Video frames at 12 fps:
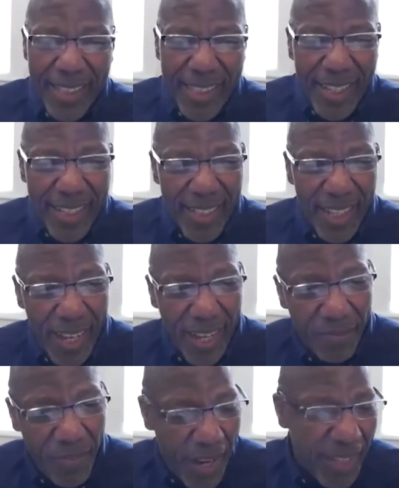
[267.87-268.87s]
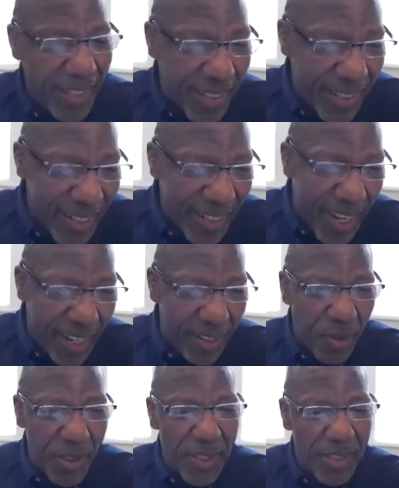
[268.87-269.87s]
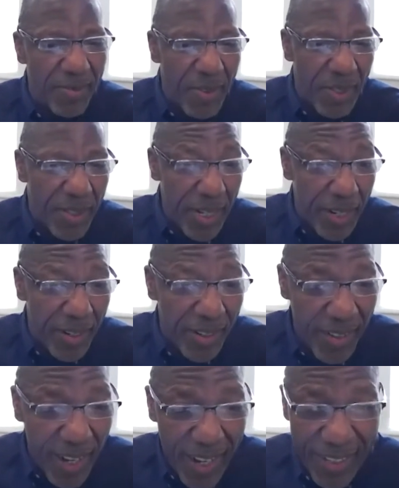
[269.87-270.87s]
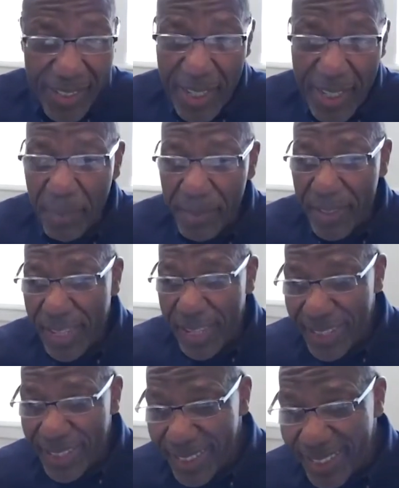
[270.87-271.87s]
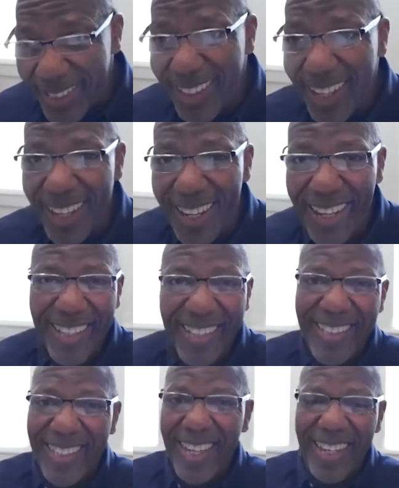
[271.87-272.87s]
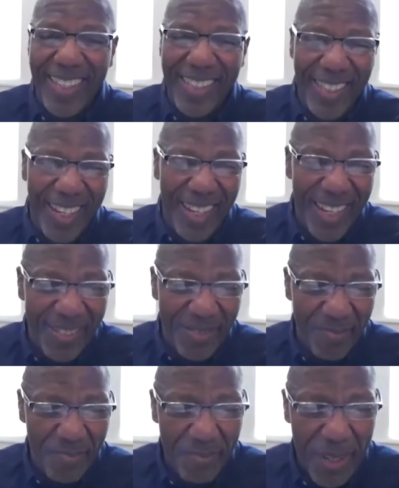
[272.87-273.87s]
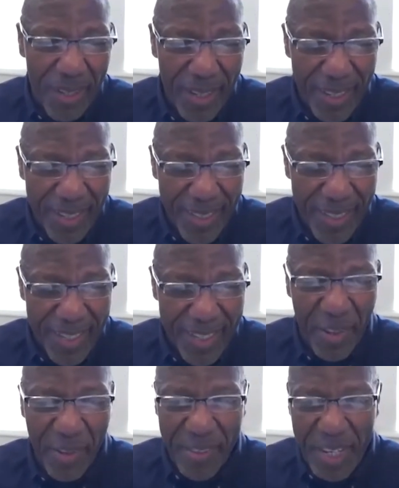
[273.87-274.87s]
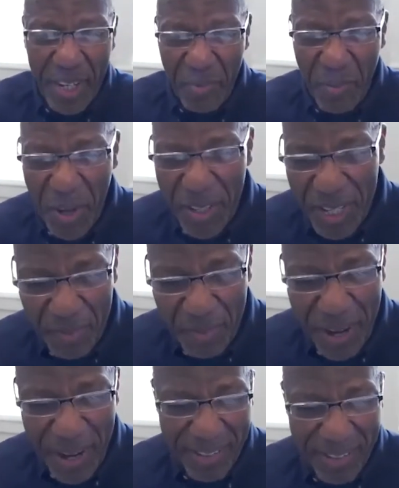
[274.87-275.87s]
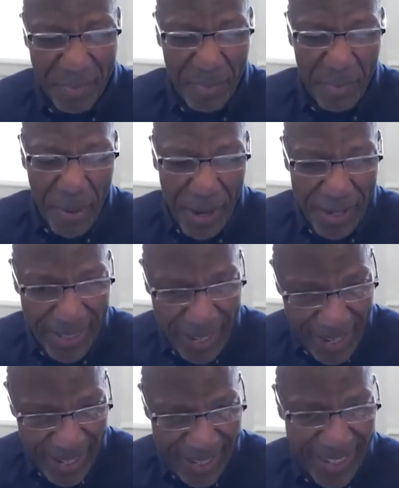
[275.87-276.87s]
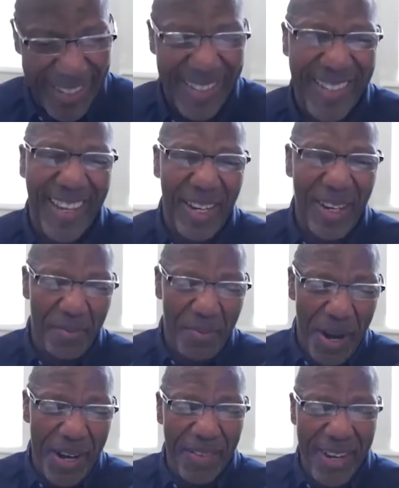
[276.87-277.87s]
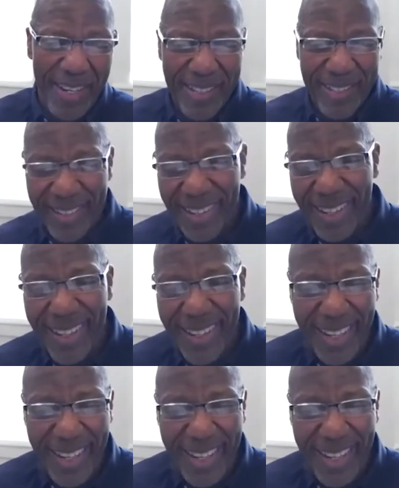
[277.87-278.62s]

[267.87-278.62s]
And then uh, finally, I want to share uh, some of the data, uh, and uh, it's certainly a work in prog- process uh, or progress.